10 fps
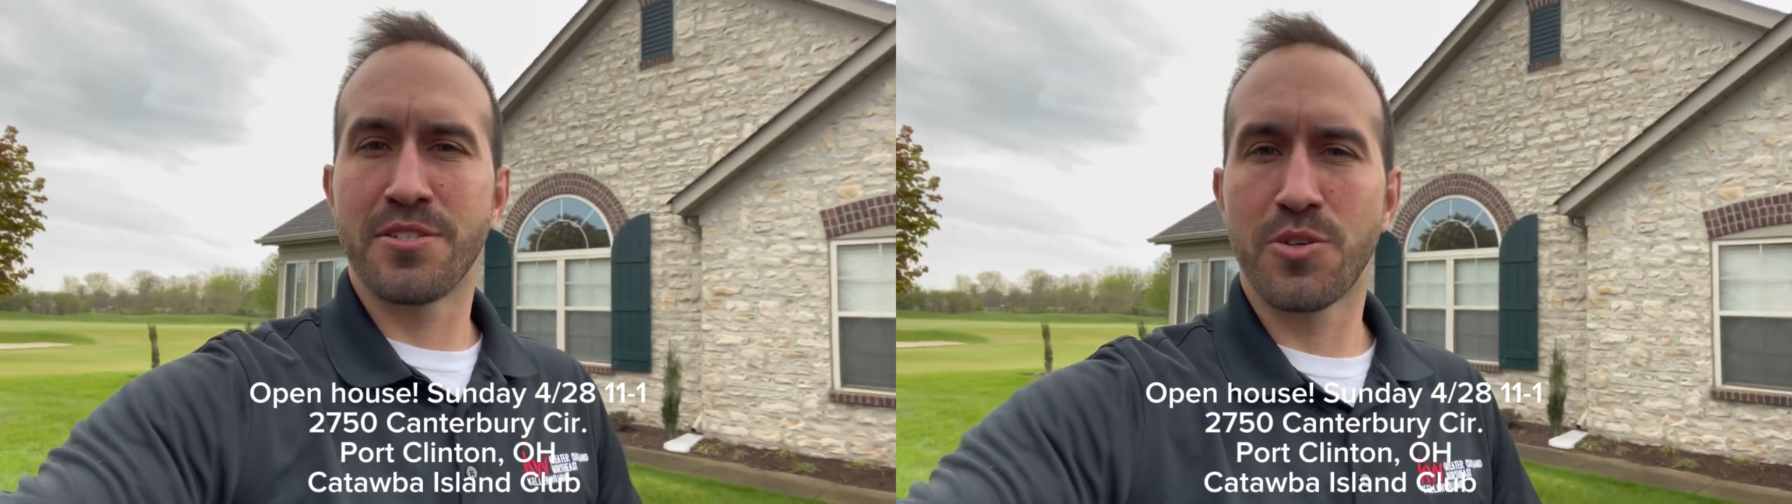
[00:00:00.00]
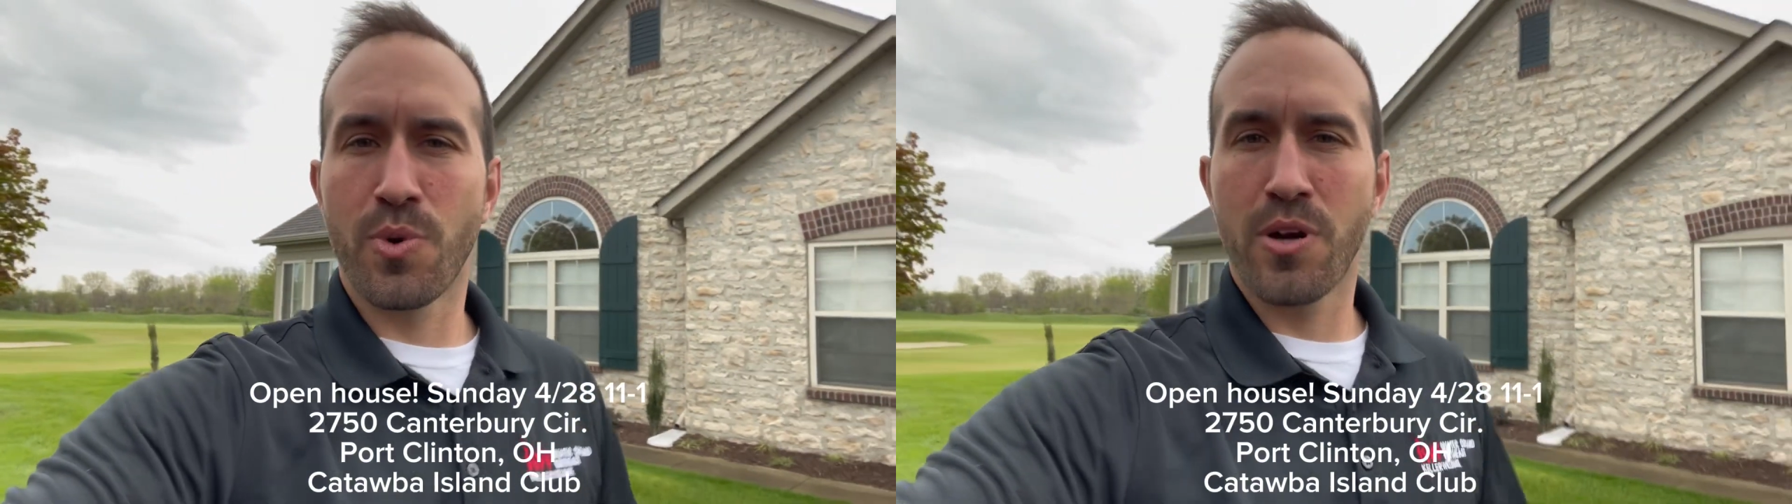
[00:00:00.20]

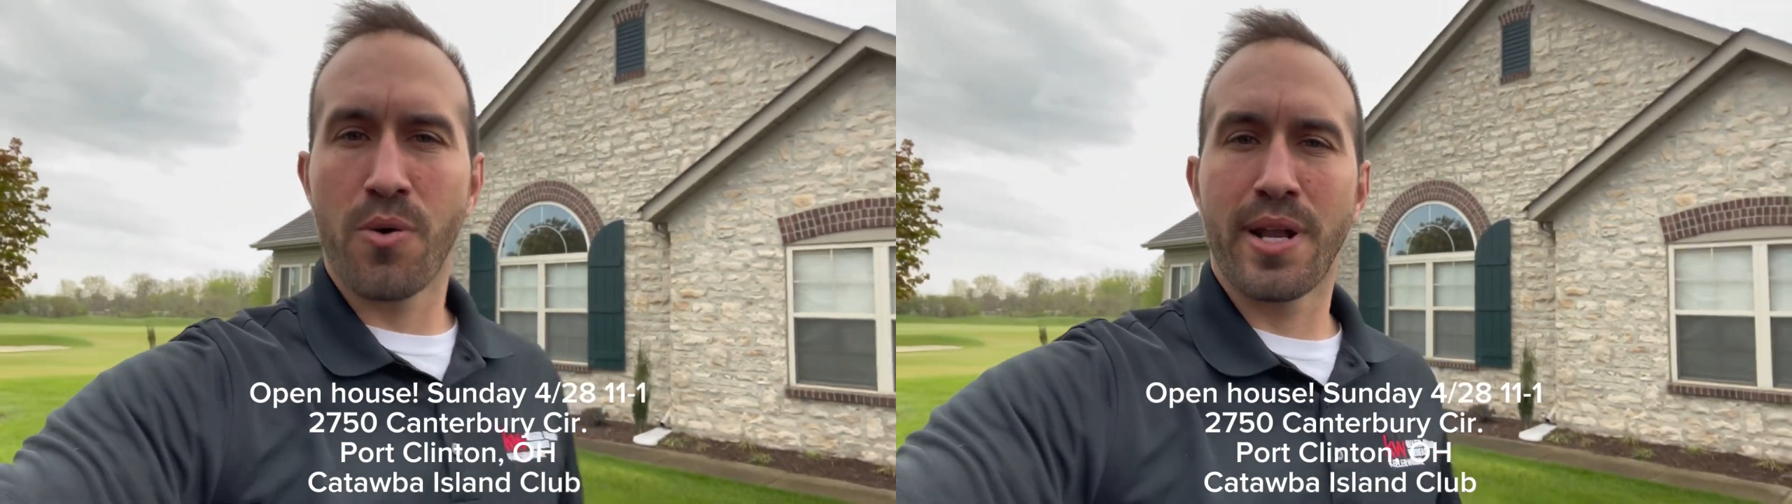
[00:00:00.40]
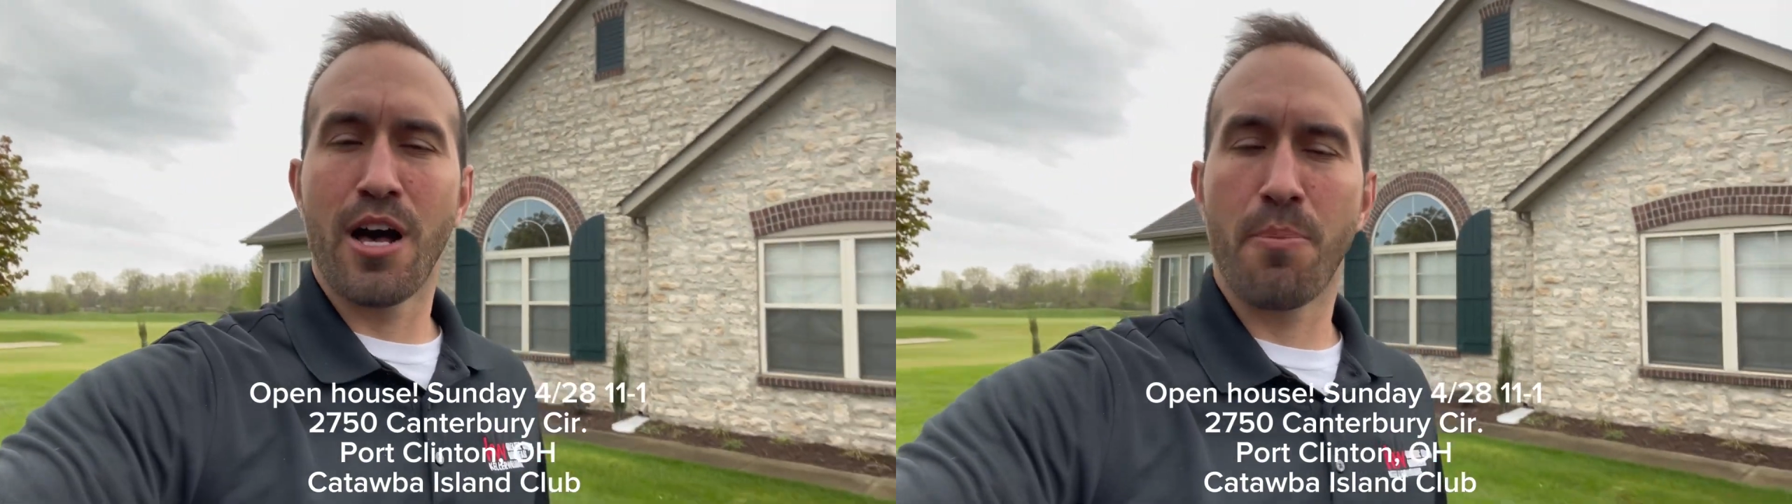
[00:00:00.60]
So we're
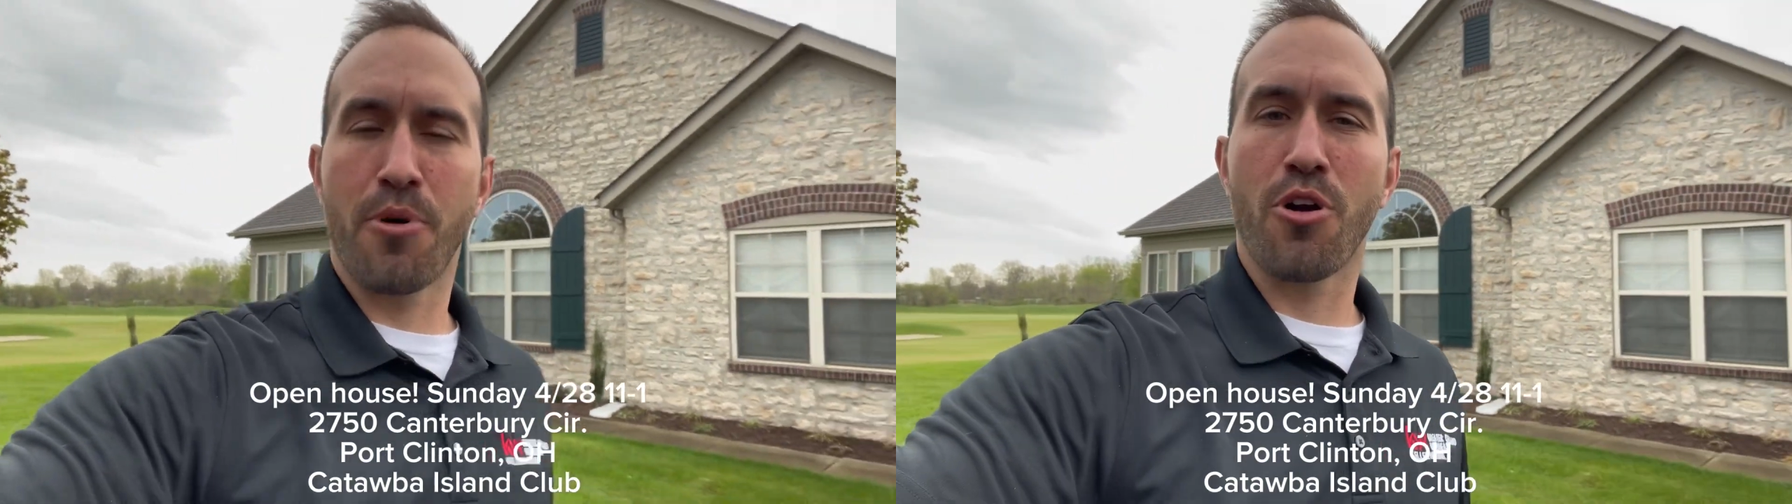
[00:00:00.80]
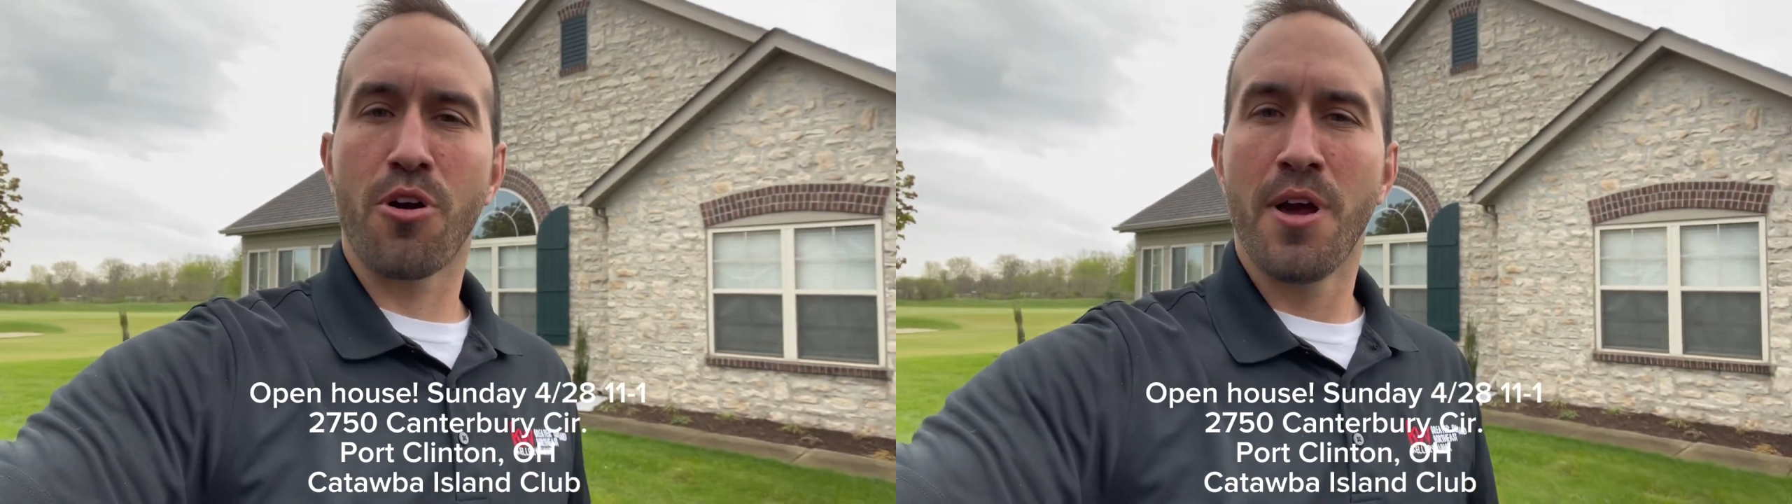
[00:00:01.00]
going to help
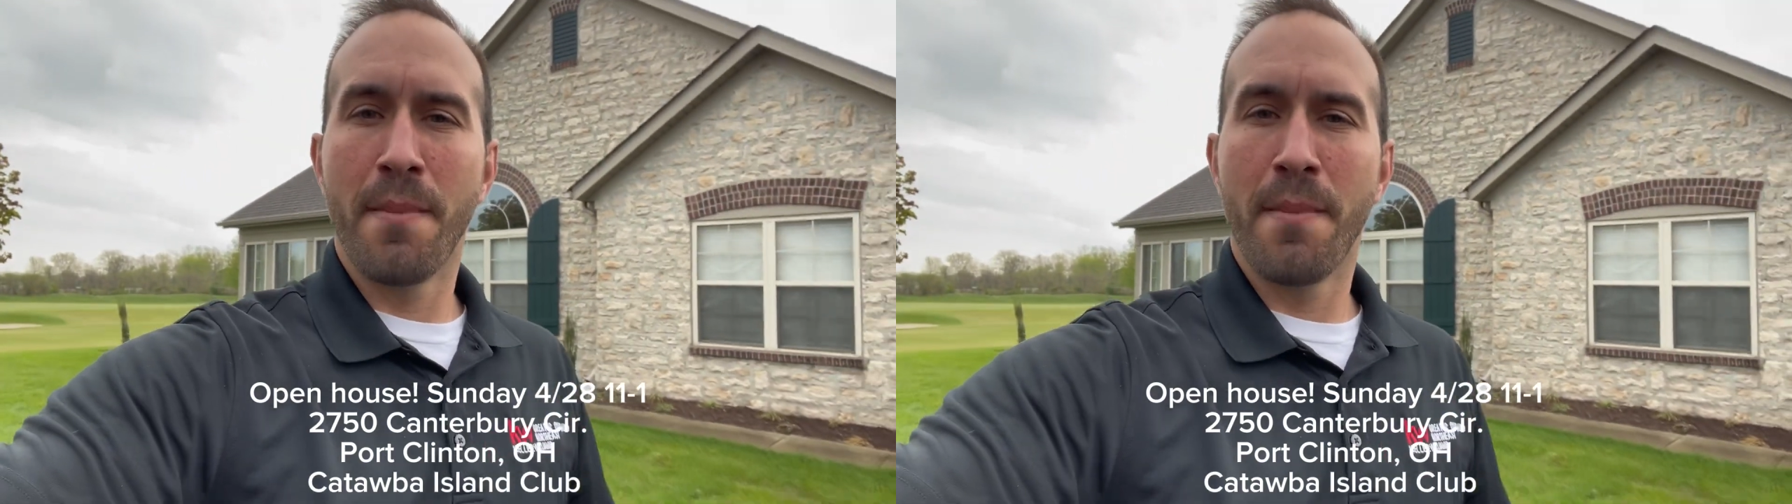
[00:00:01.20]
her